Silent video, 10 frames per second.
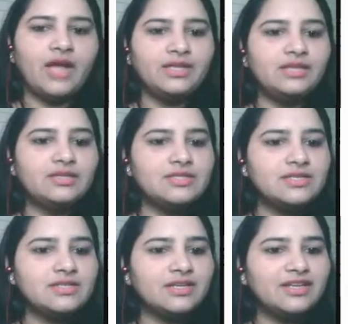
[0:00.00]
I think this
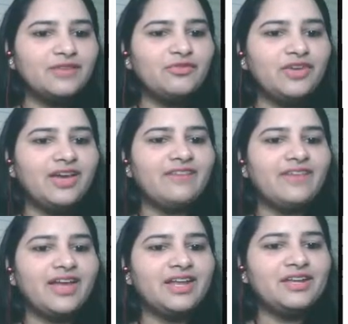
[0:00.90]
is it, and we
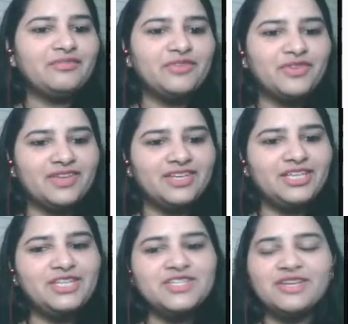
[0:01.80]
have added
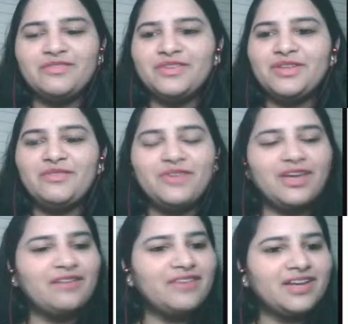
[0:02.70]
everything. Each and everything
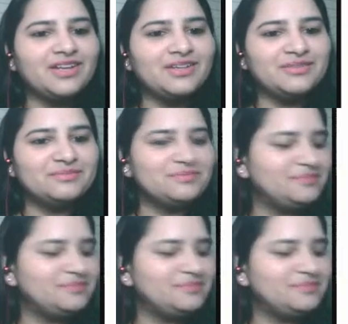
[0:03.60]
we have added.